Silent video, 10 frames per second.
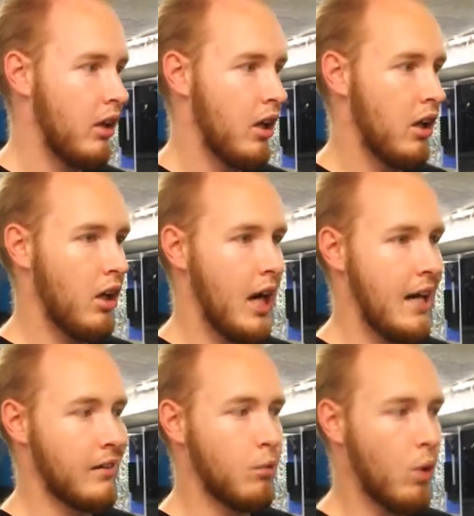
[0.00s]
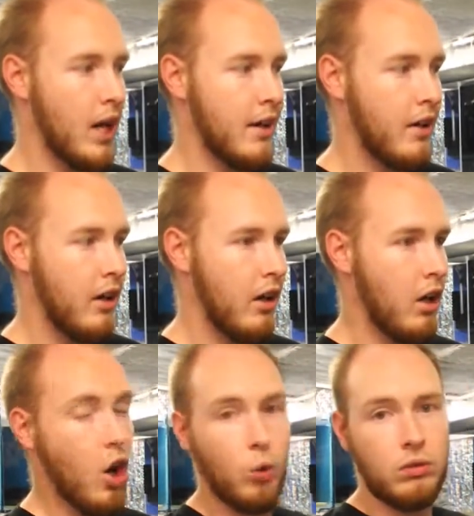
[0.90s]
as and when.
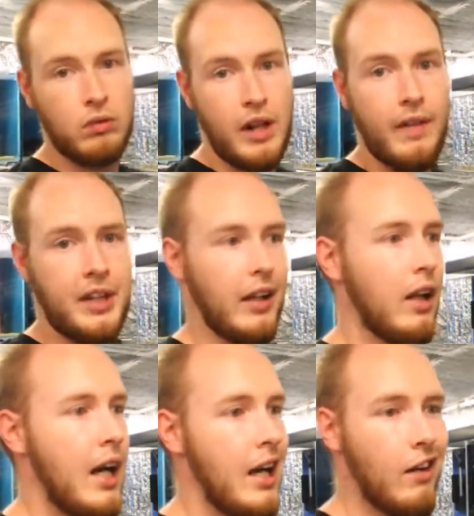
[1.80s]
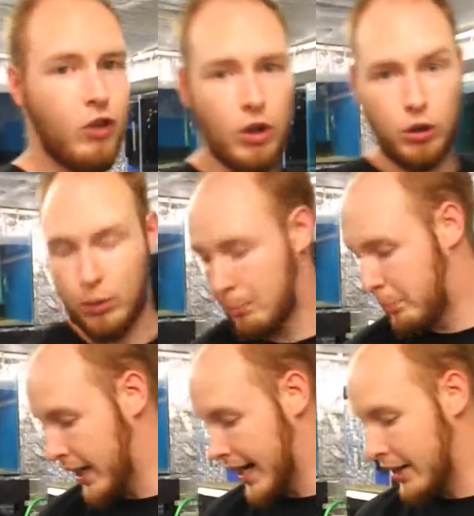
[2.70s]
Oh, tell a lie, I've got some
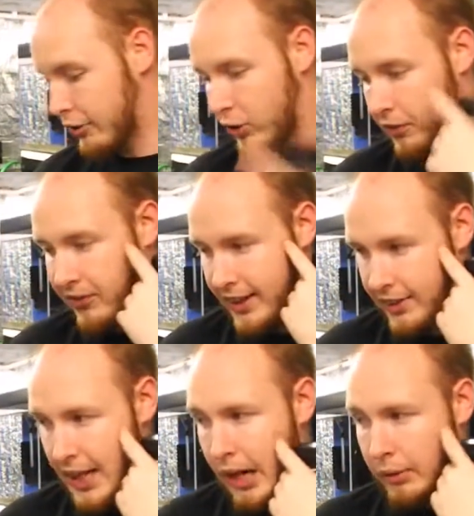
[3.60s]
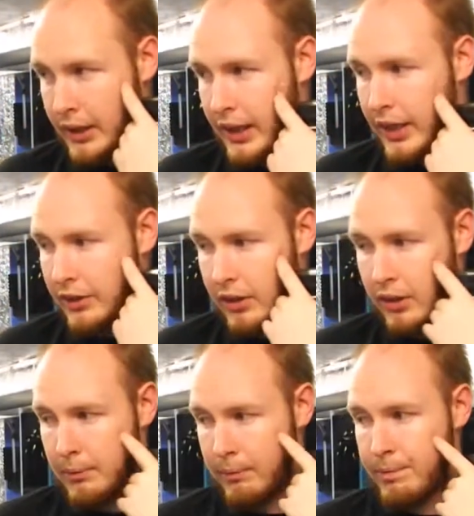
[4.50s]
big angel fish down in this
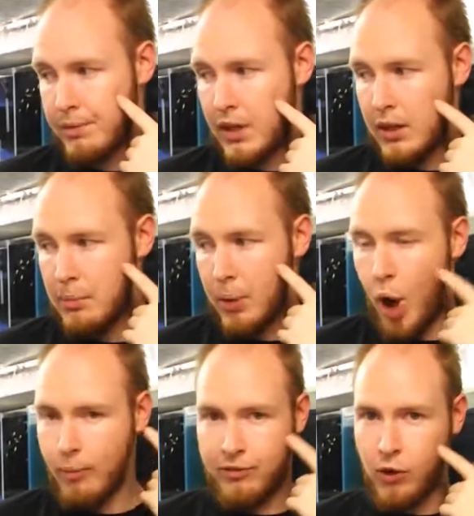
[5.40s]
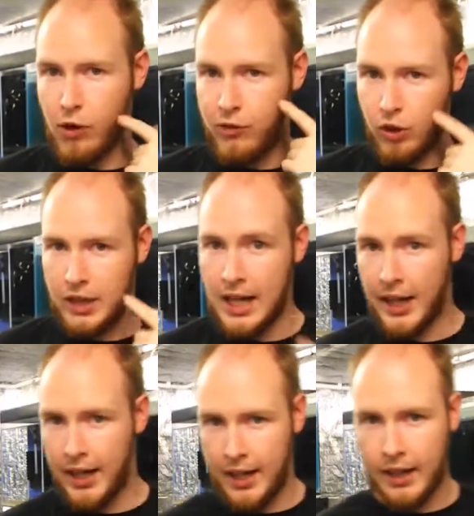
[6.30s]
bottom 4-foot
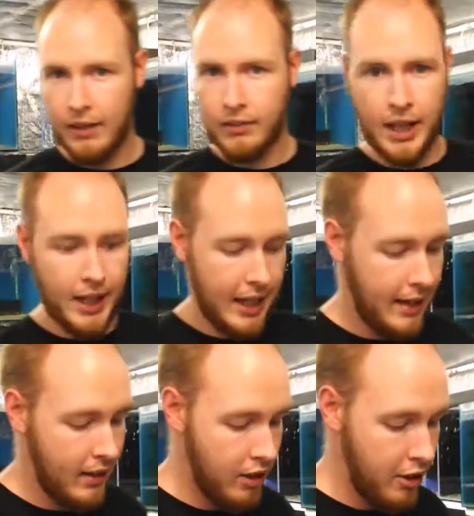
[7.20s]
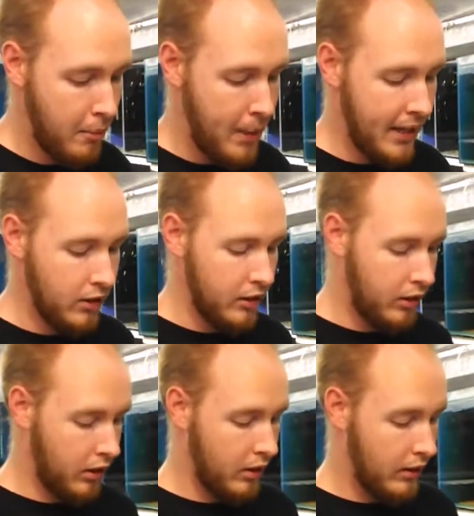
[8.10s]
tank here. They get pellets.